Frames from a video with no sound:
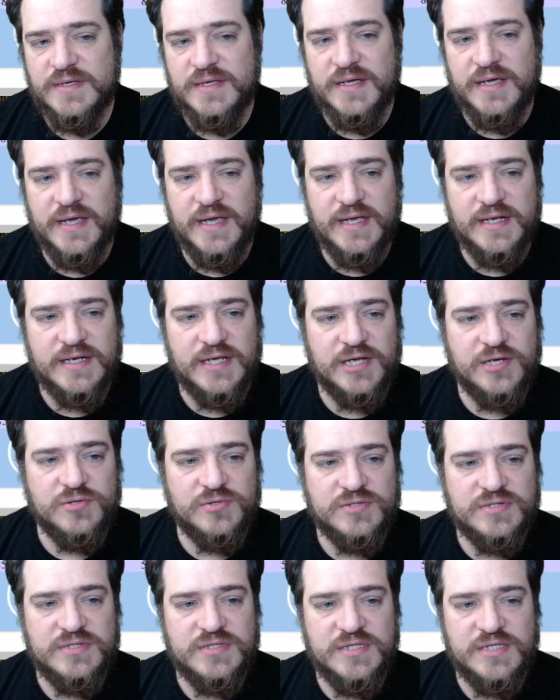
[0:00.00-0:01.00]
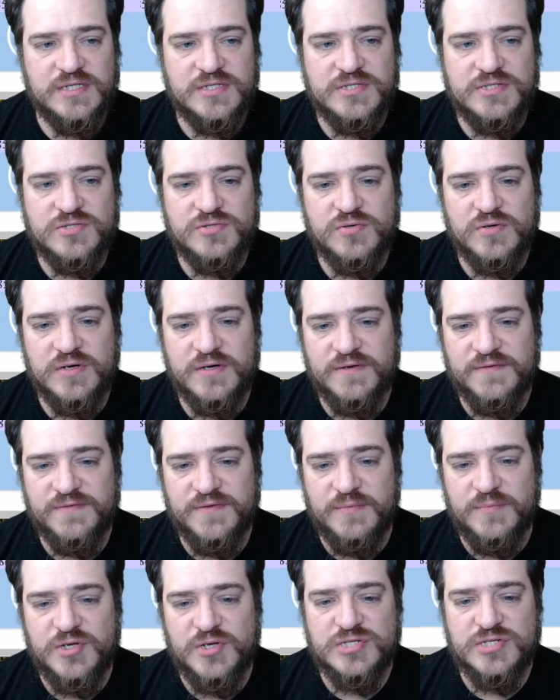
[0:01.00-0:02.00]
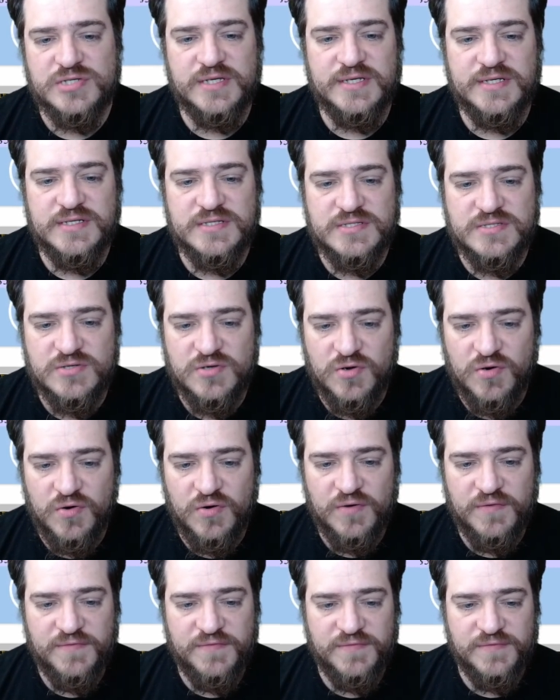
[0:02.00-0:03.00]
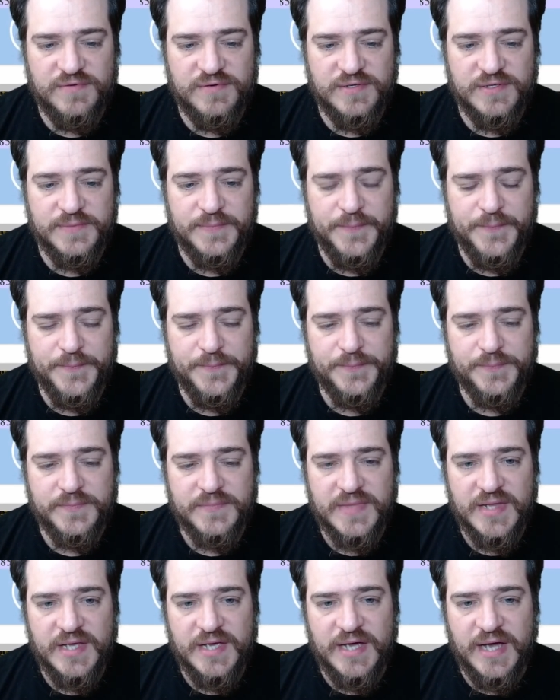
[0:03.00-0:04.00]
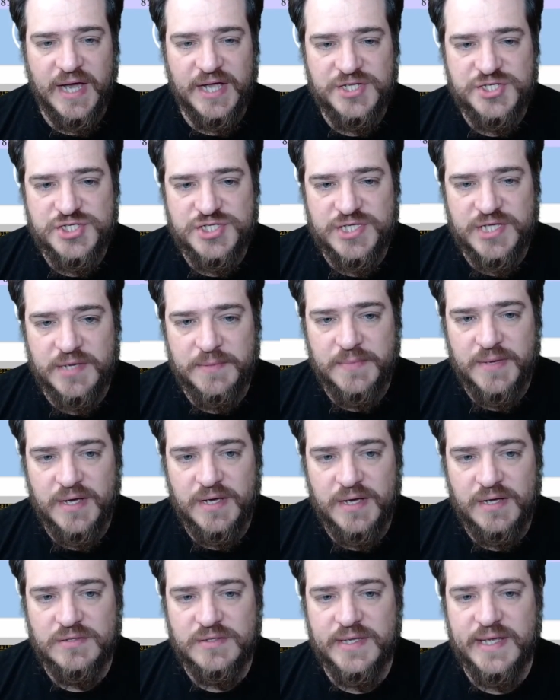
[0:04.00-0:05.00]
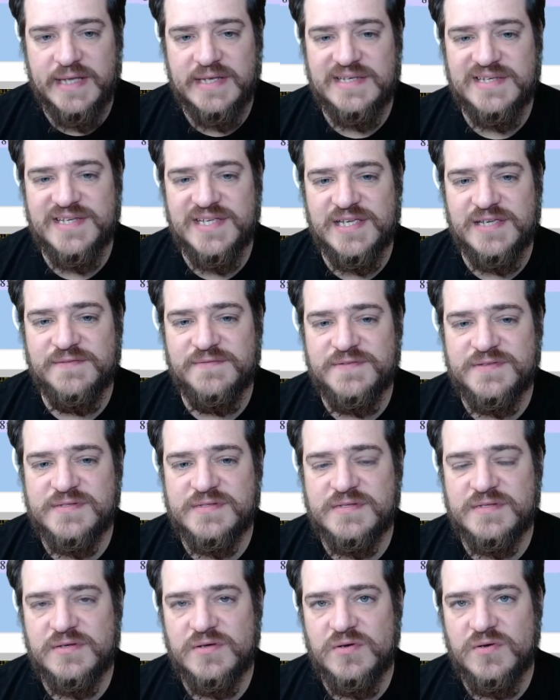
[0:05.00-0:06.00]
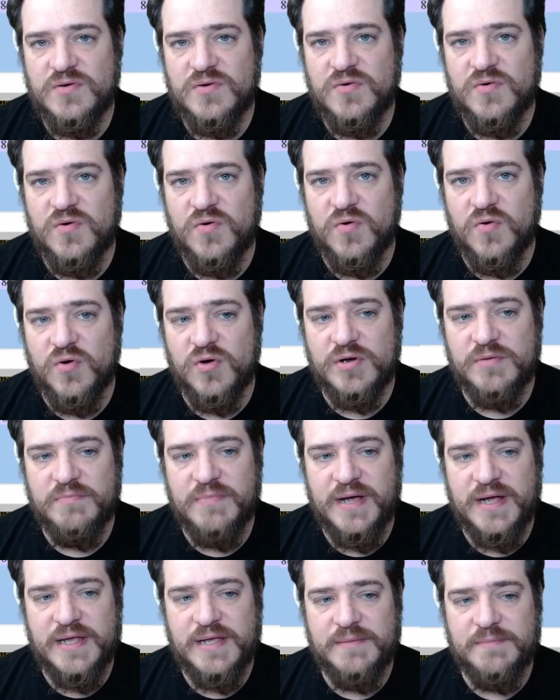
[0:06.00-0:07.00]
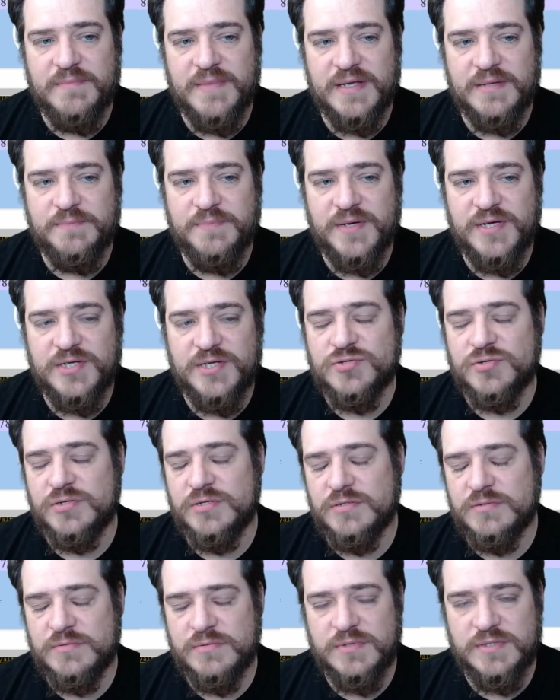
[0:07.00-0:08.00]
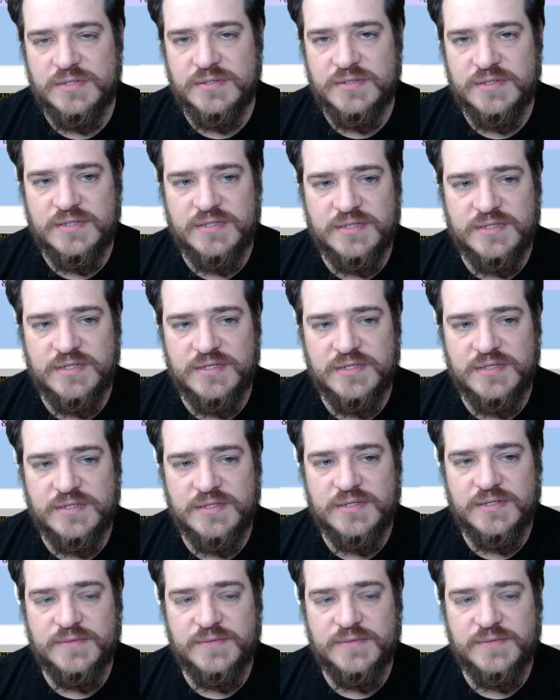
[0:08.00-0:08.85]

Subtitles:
and I don't need to have a miscellaneous of HTML and divs on my main page or in the